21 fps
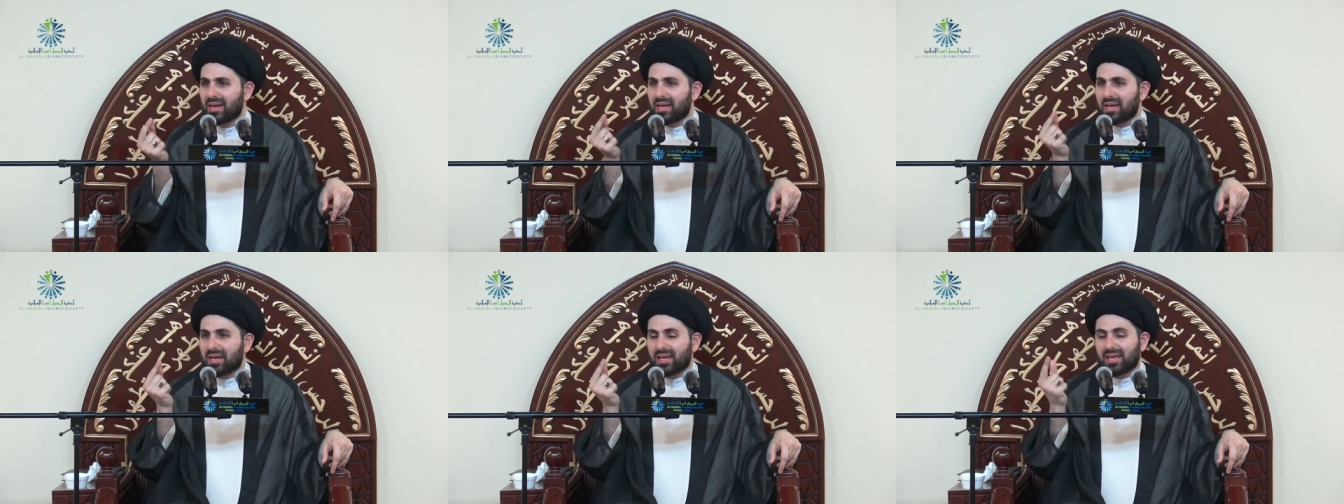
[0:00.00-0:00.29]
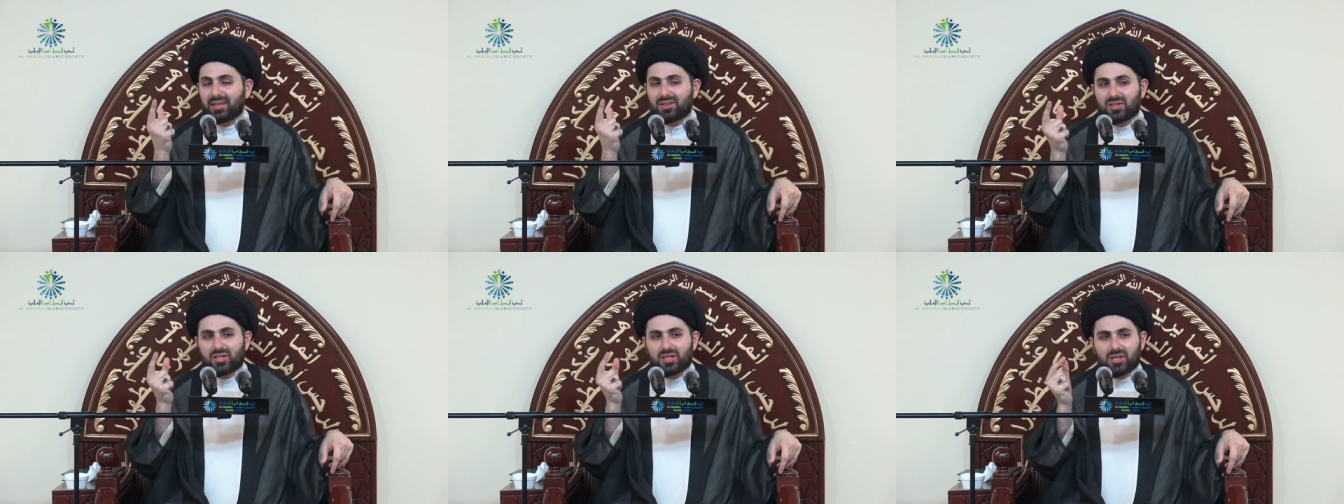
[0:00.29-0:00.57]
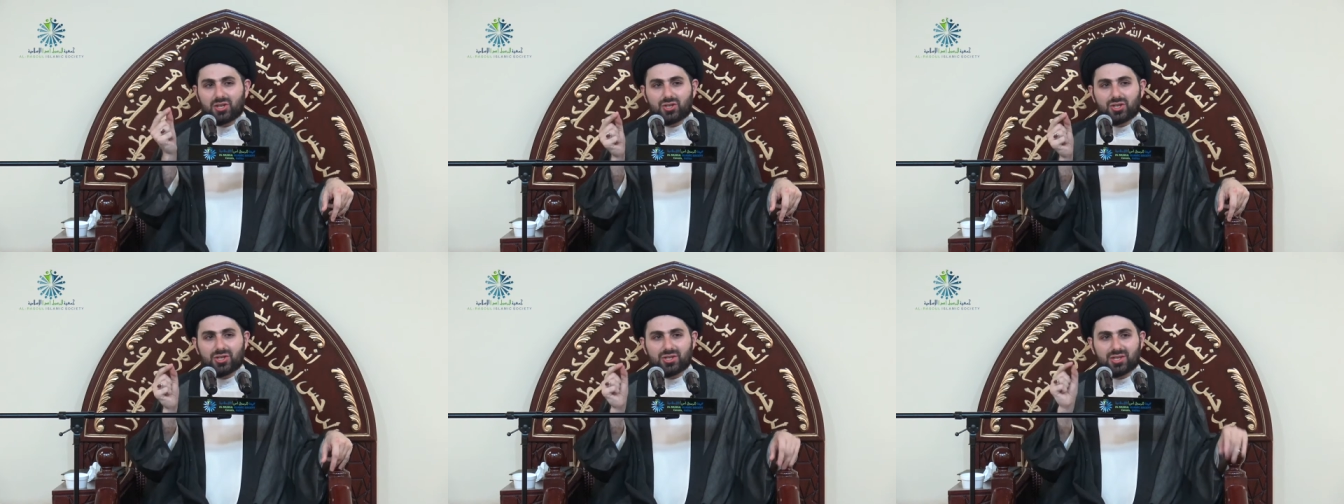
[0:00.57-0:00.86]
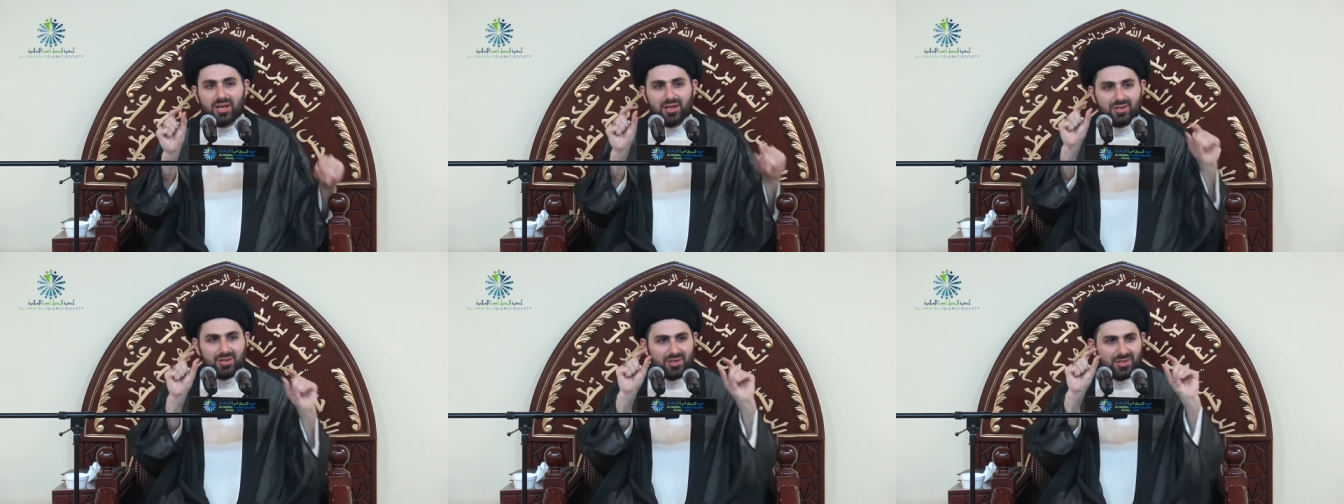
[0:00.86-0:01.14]
he teaches
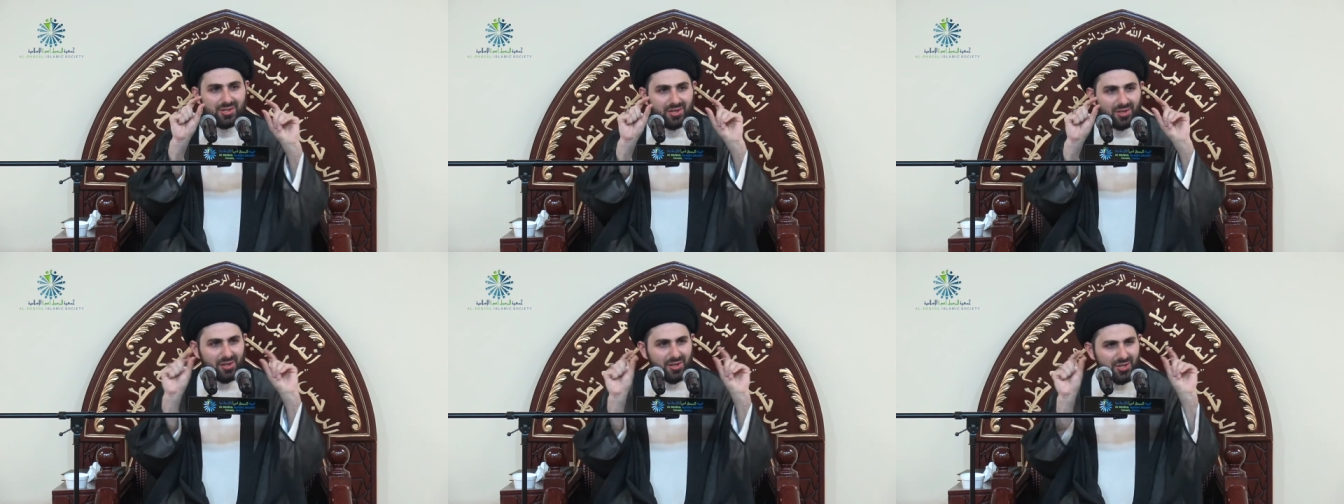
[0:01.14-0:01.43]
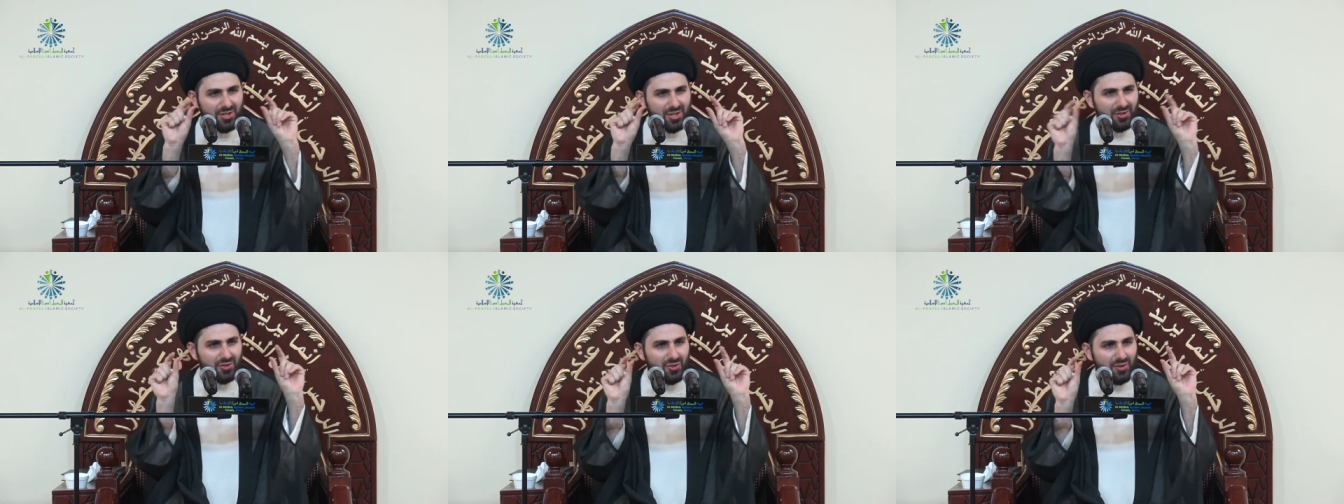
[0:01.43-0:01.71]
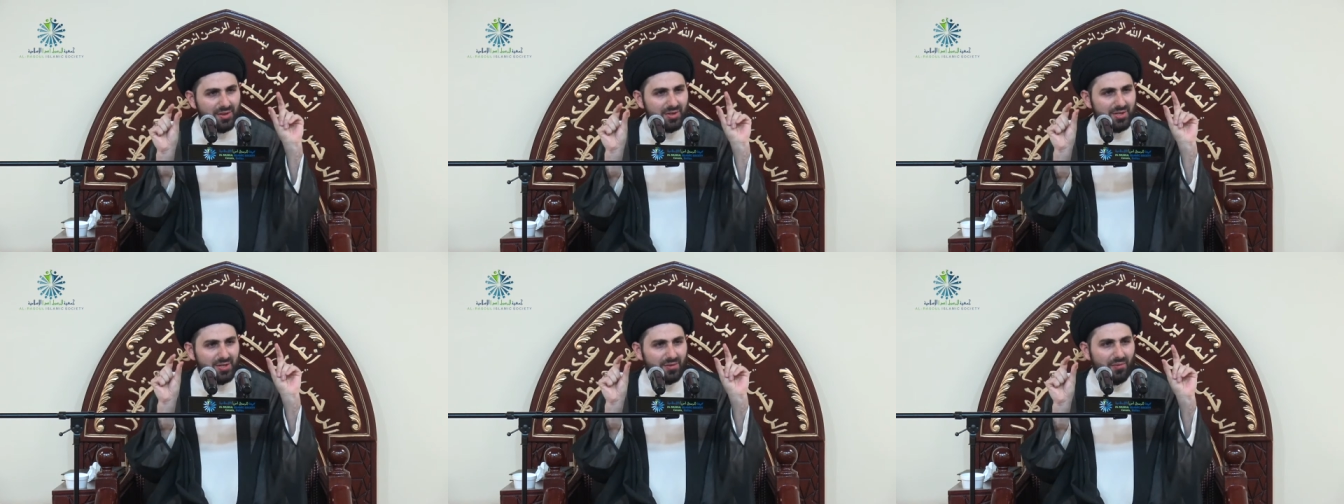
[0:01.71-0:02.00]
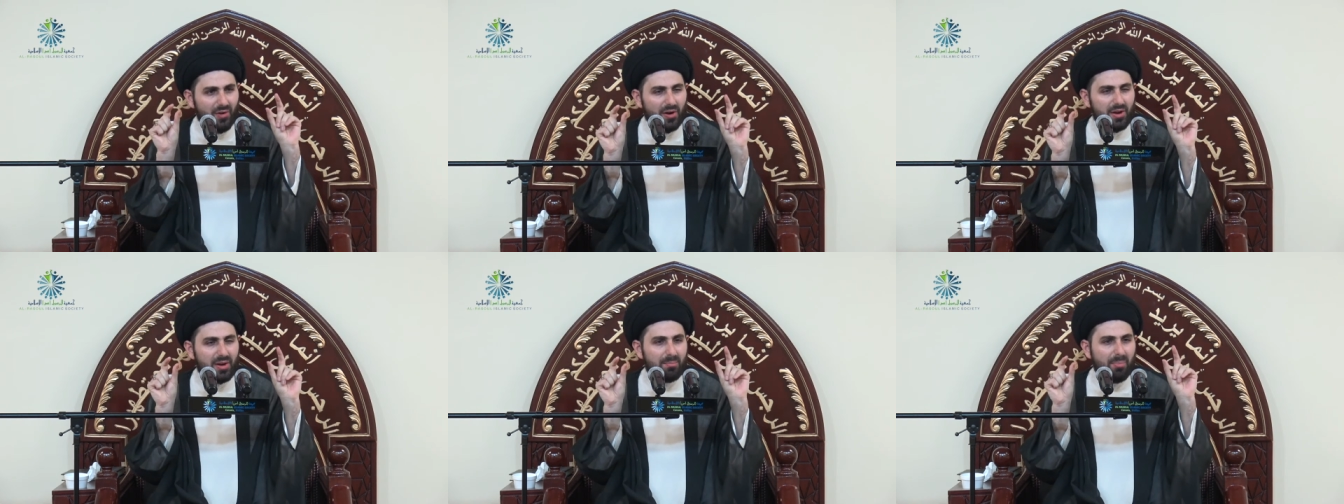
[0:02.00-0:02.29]
us, listen to this
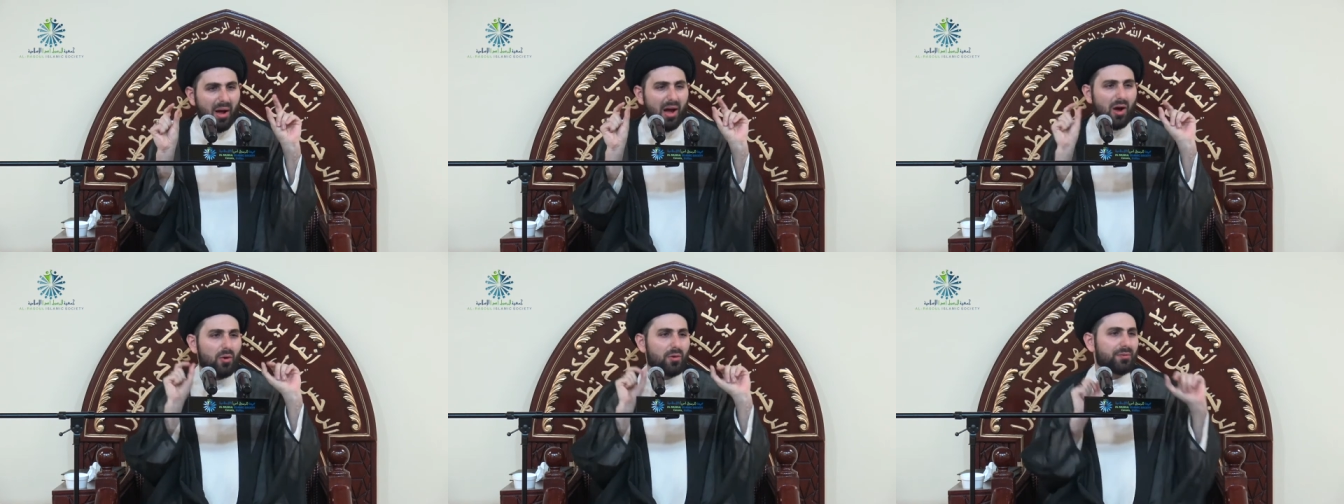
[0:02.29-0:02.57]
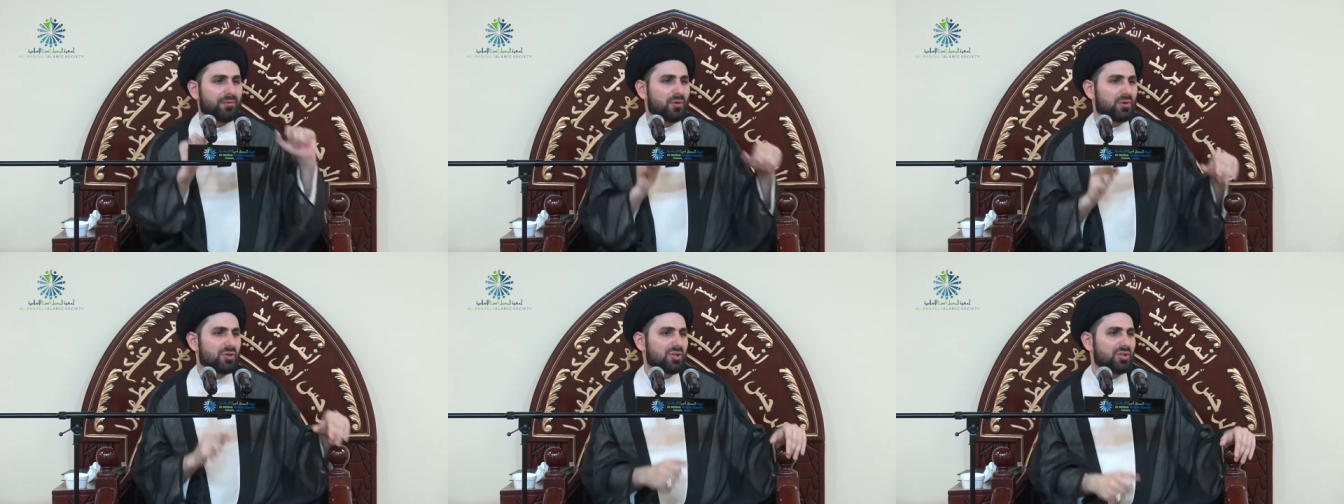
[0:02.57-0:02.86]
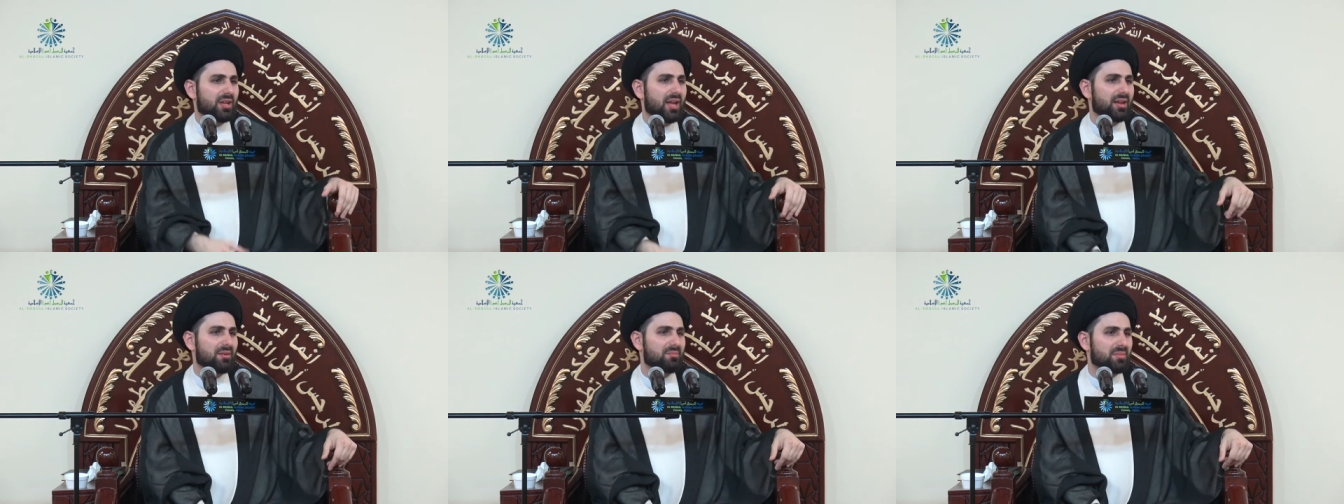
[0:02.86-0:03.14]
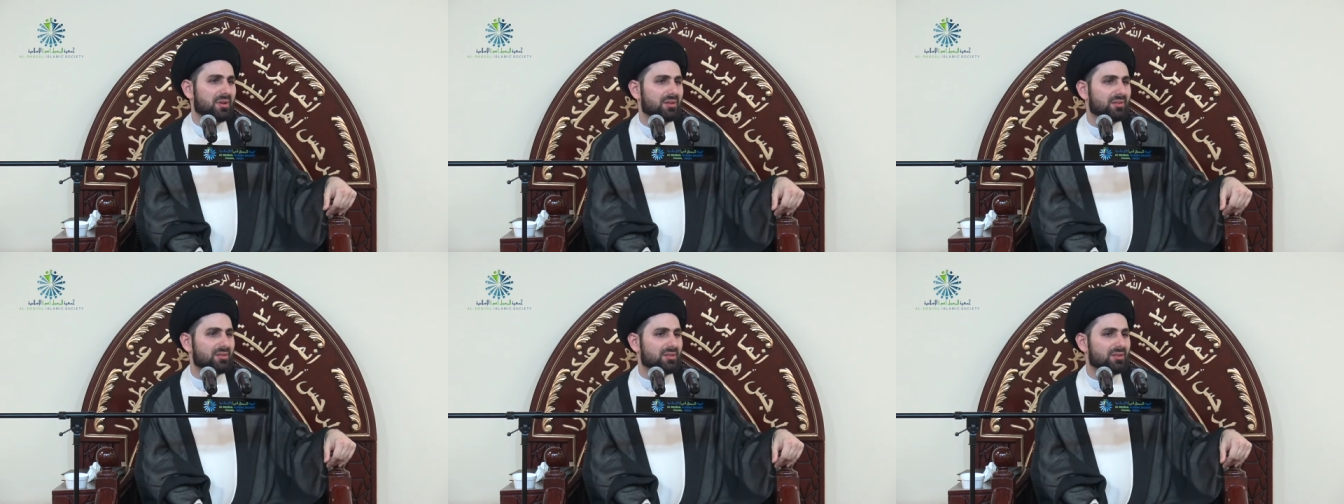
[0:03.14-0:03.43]
very powerful
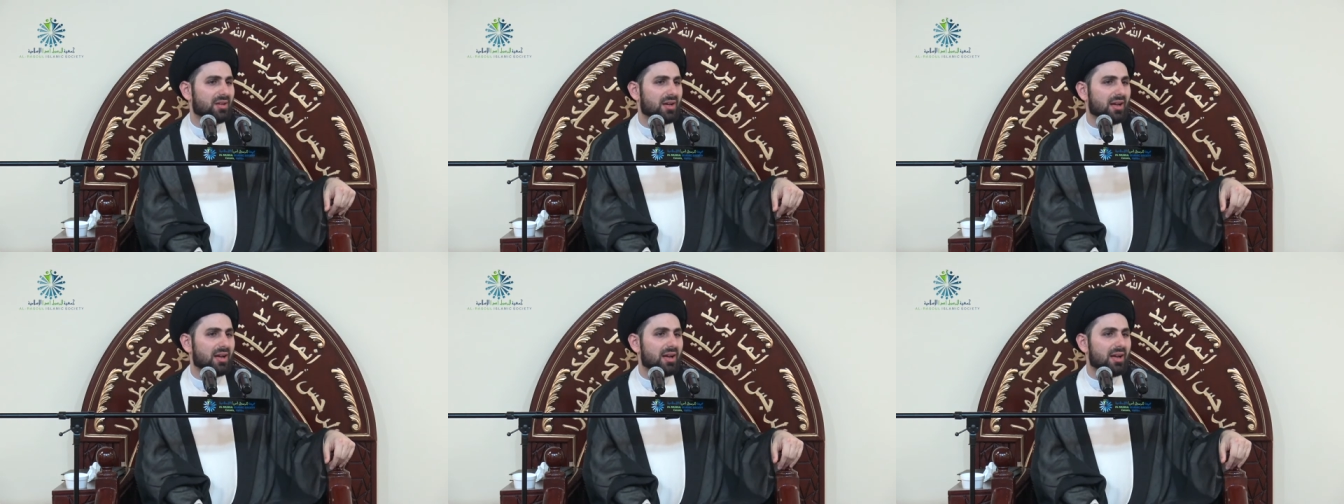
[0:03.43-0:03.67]
statement.